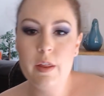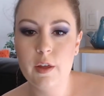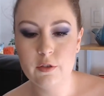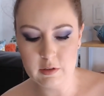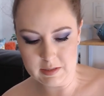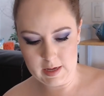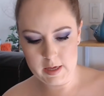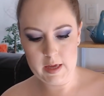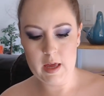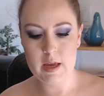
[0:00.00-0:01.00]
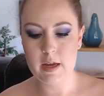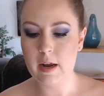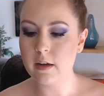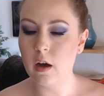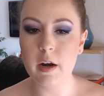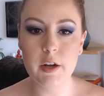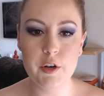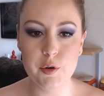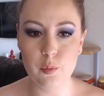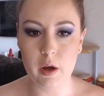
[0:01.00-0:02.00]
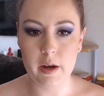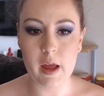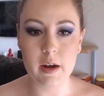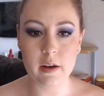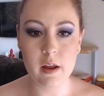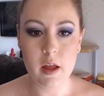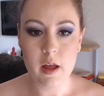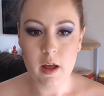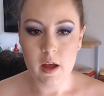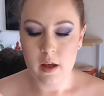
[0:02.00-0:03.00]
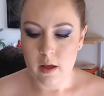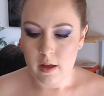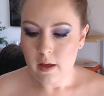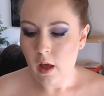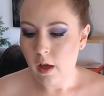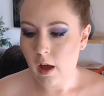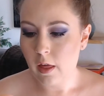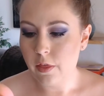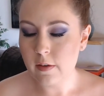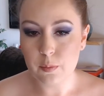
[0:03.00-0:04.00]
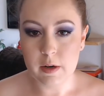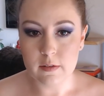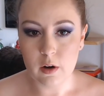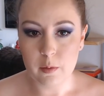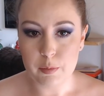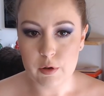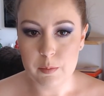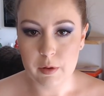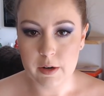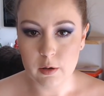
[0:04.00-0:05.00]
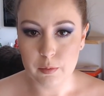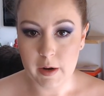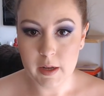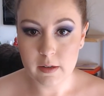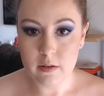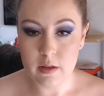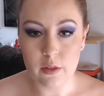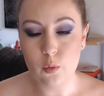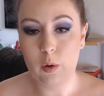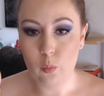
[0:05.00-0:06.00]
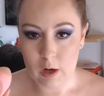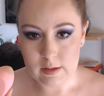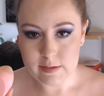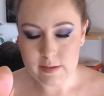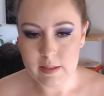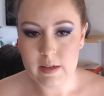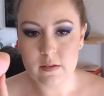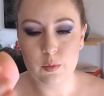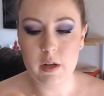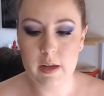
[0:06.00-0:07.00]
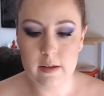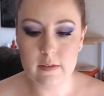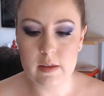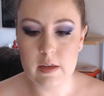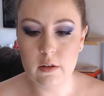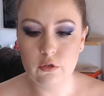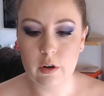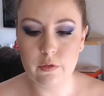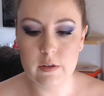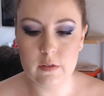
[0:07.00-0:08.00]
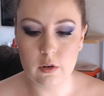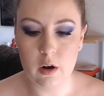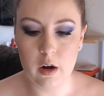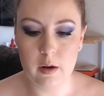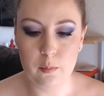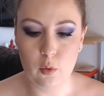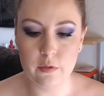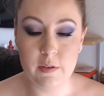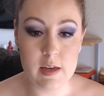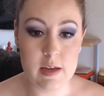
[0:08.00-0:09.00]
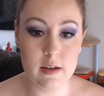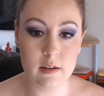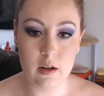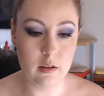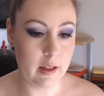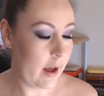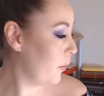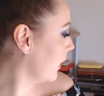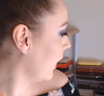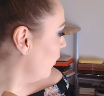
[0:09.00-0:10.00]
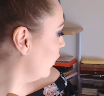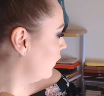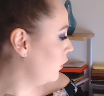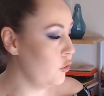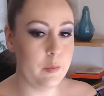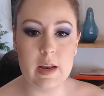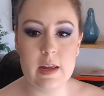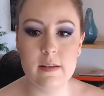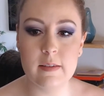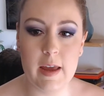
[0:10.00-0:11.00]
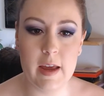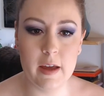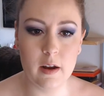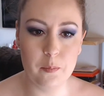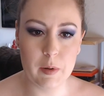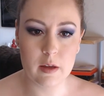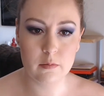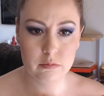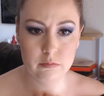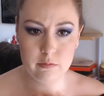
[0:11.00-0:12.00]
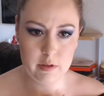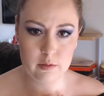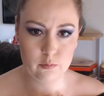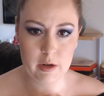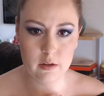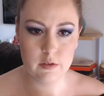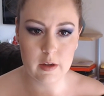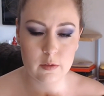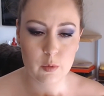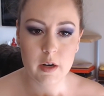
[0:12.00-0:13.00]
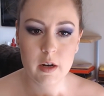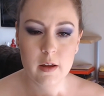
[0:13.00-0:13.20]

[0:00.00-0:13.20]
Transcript: I should say, and I got a new one, and this one is not Beauty Blender brand, the other one was. This one is the Jeffree Star and Morphe collab. It came with 2 minis and a big, like, regular size one,